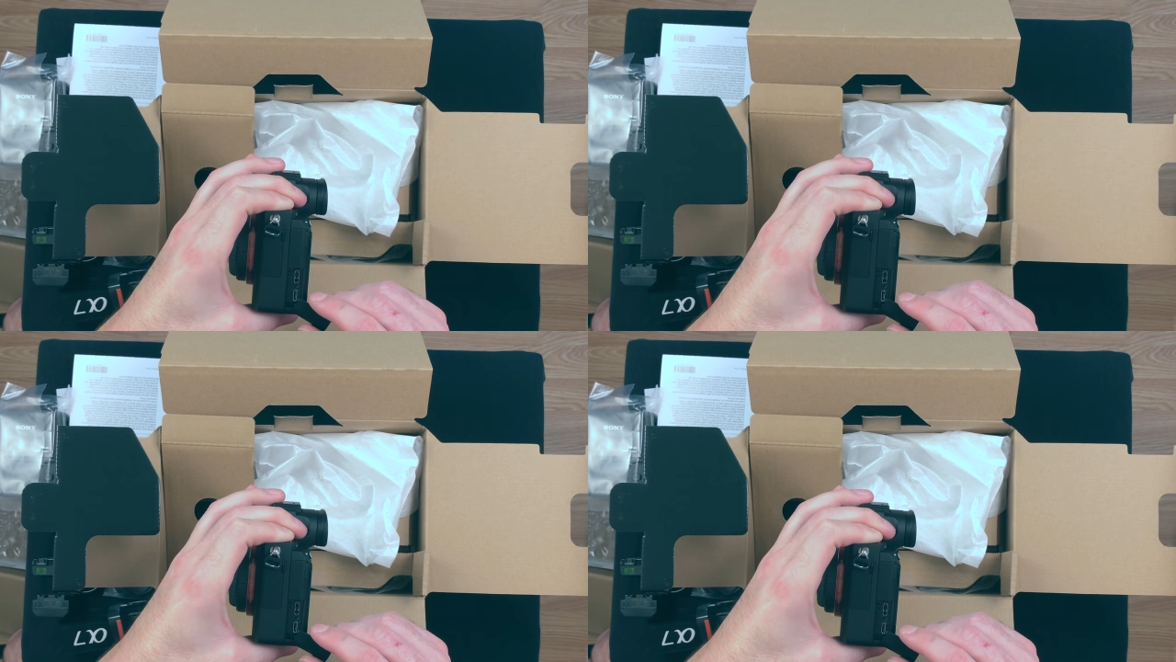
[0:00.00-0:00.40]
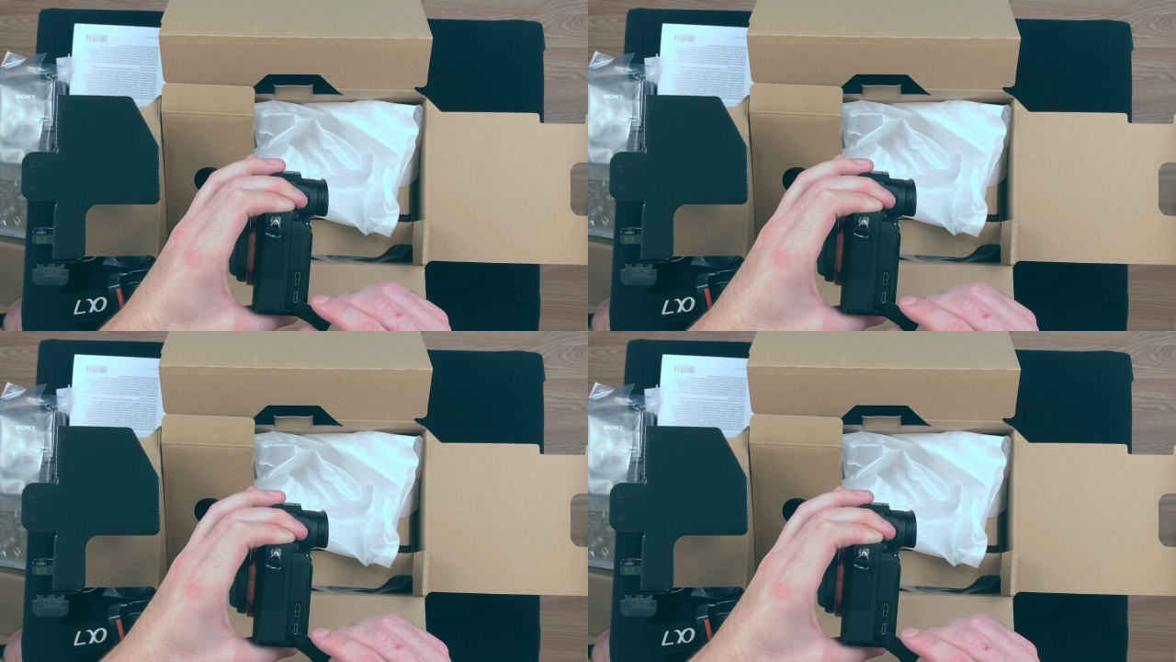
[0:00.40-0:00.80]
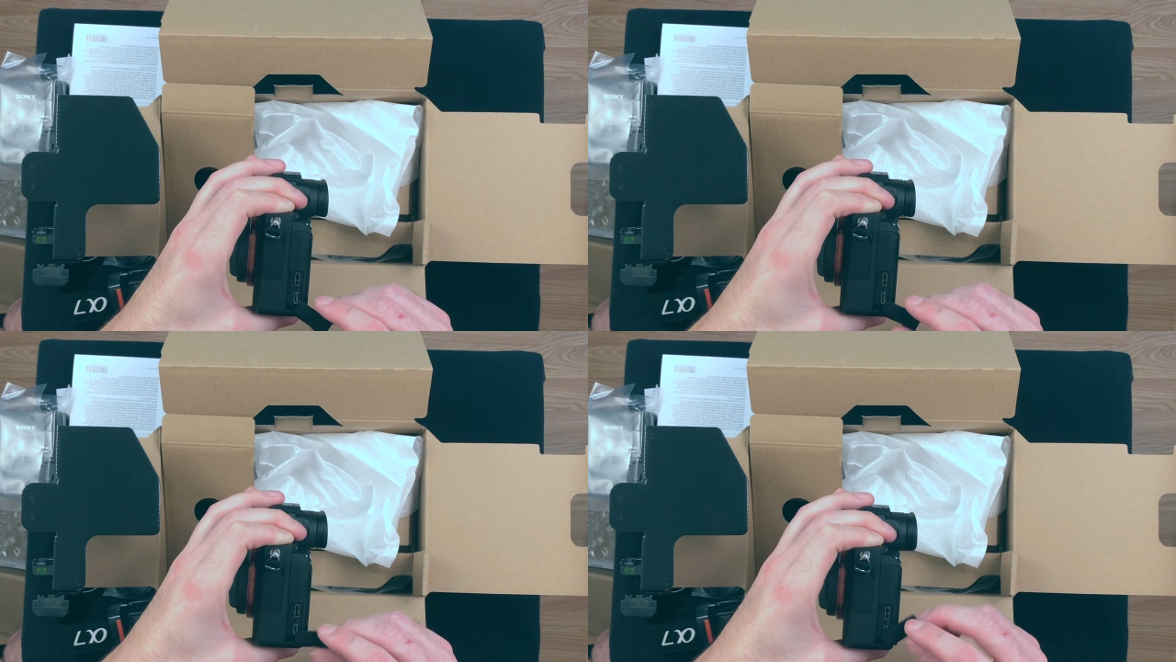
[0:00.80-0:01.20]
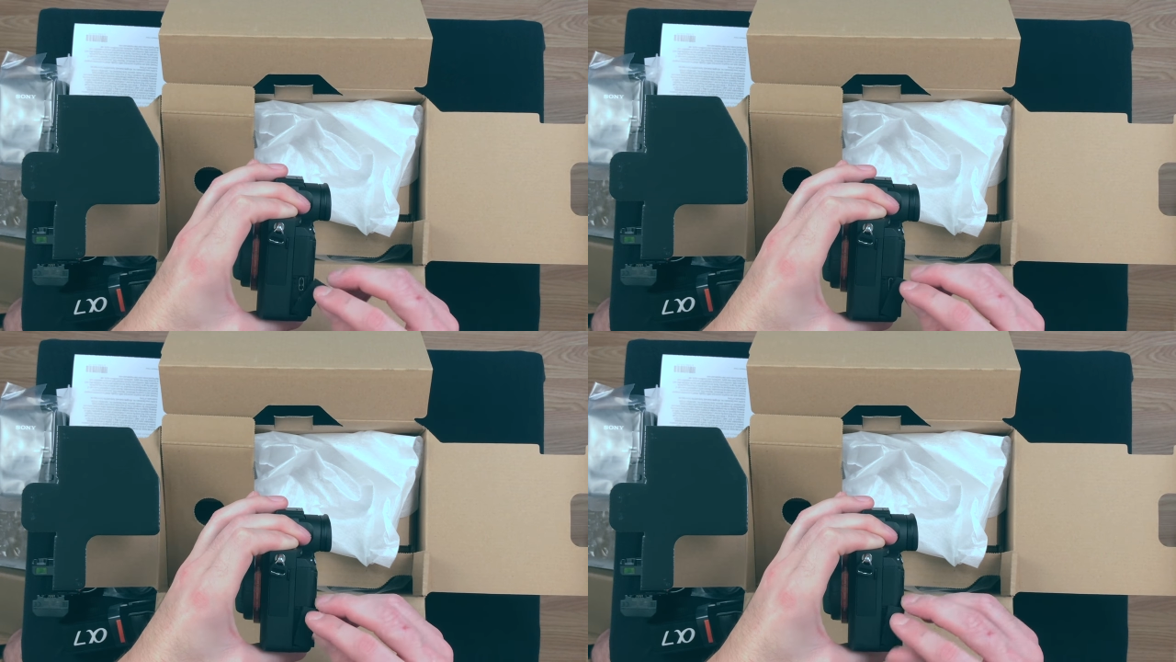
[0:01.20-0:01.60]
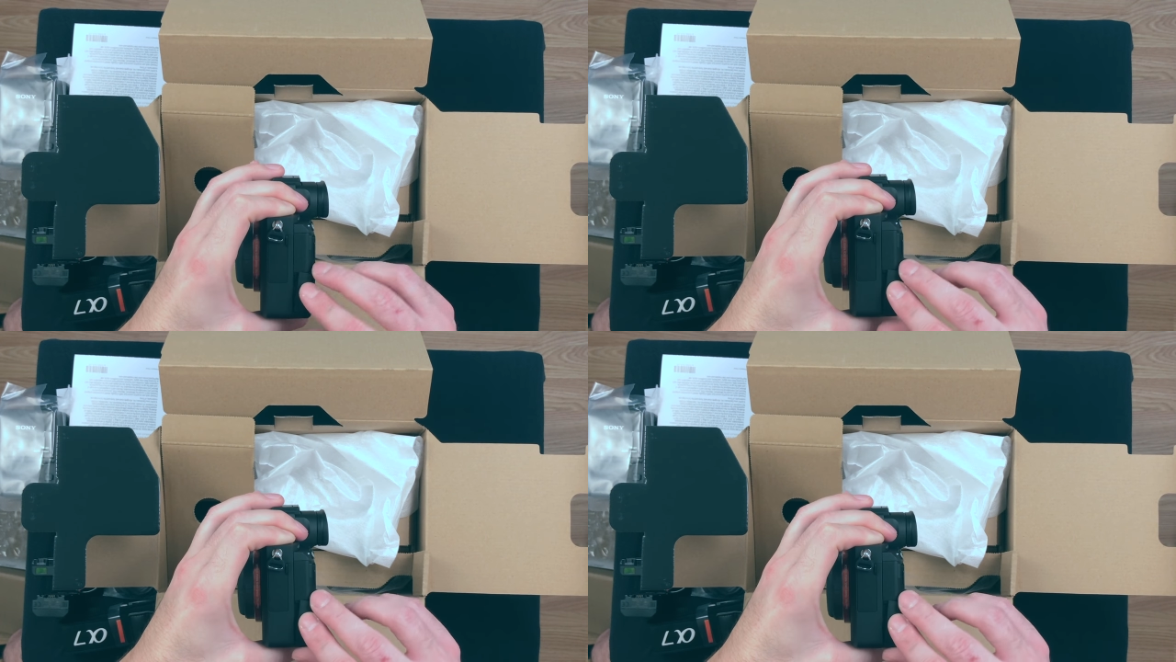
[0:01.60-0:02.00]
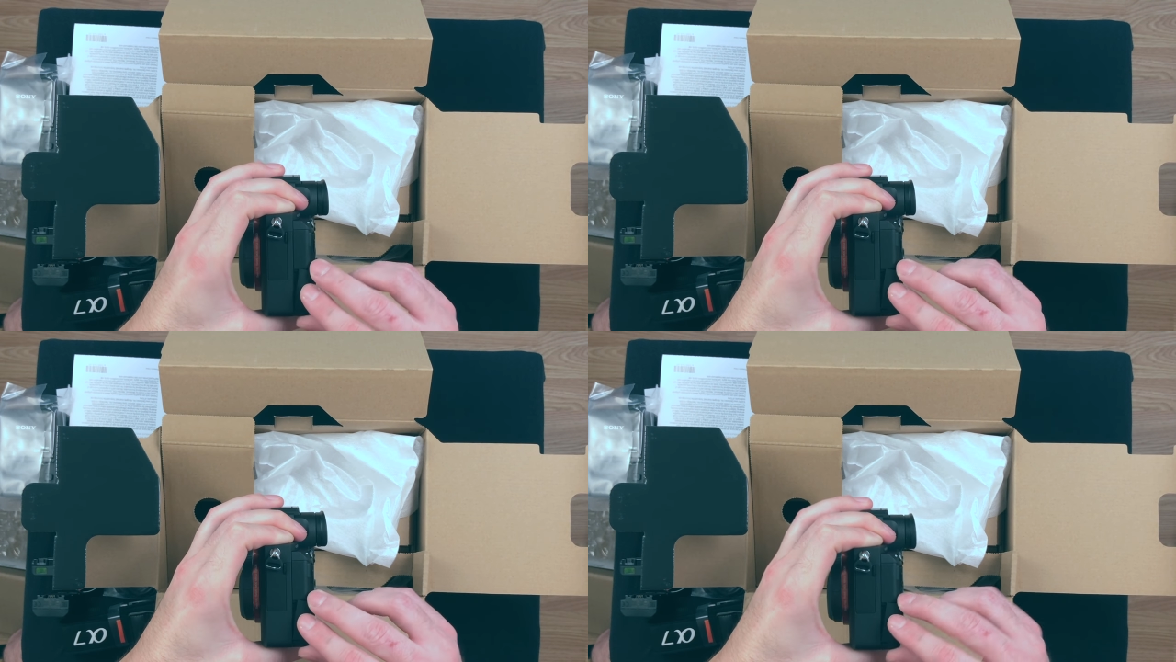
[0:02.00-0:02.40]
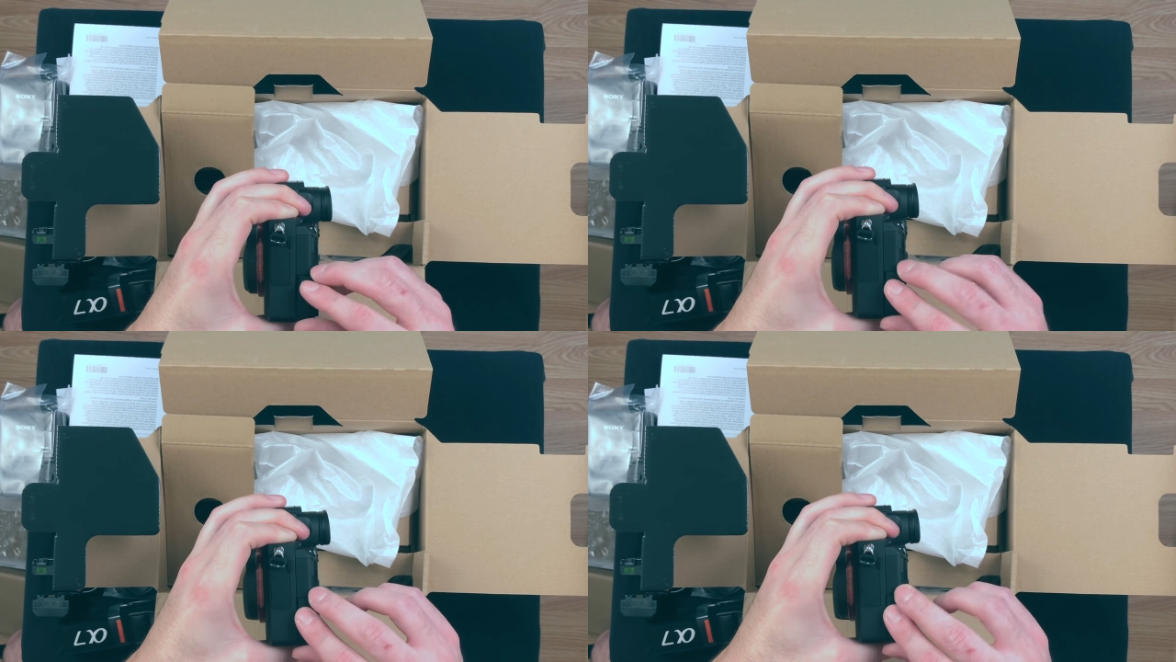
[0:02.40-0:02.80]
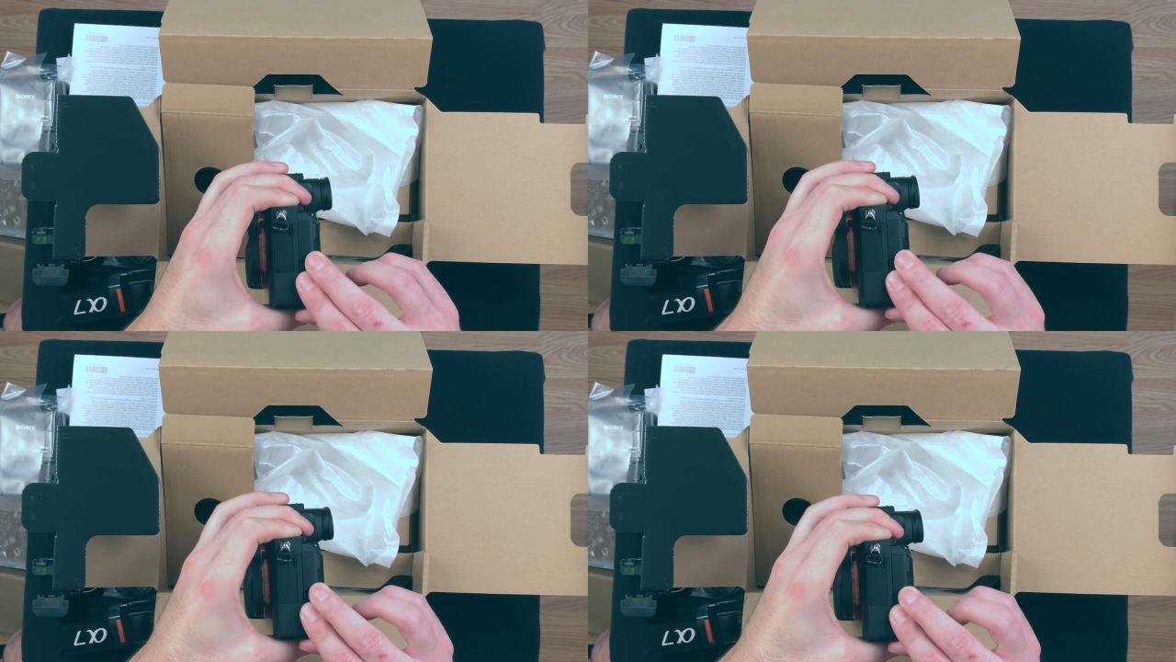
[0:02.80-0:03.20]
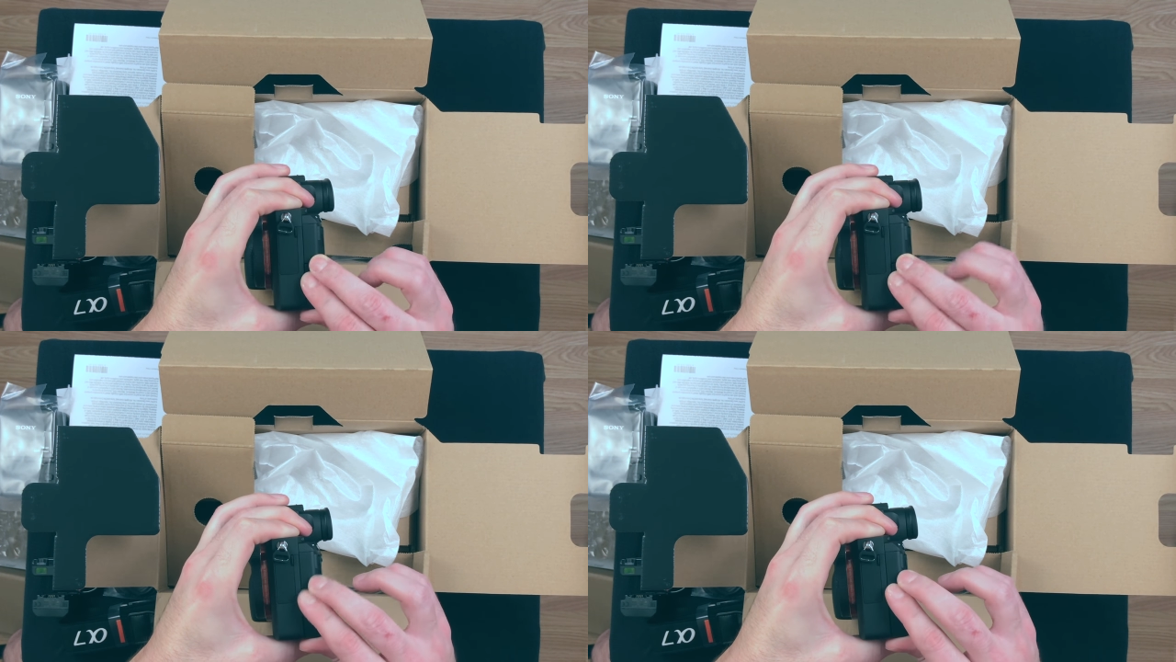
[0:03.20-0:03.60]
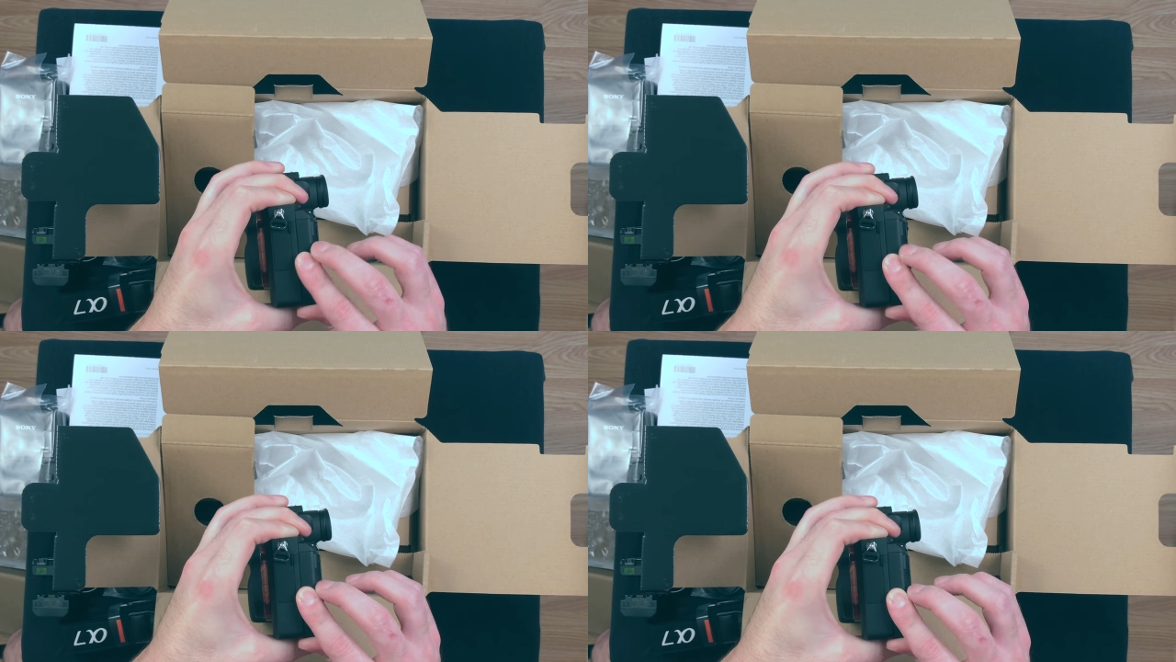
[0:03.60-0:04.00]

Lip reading: (no speaker visible)